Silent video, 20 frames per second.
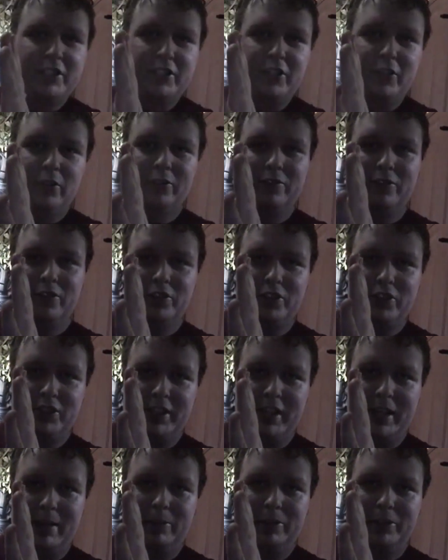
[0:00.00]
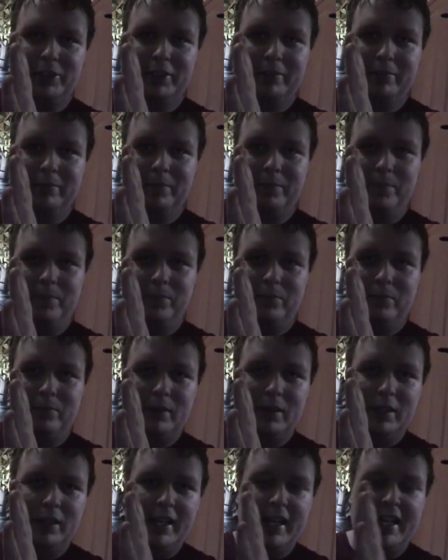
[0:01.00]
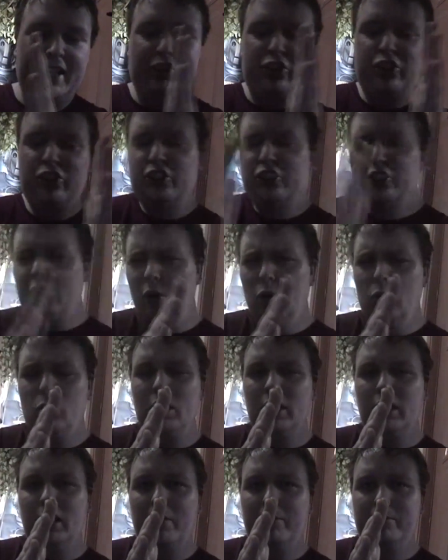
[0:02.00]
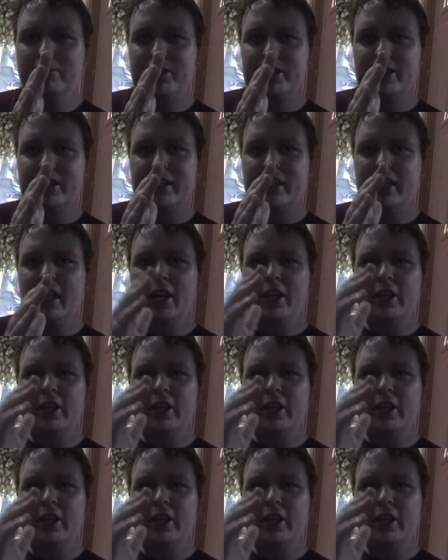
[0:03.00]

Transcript: is universe establishing. It's so clumsy,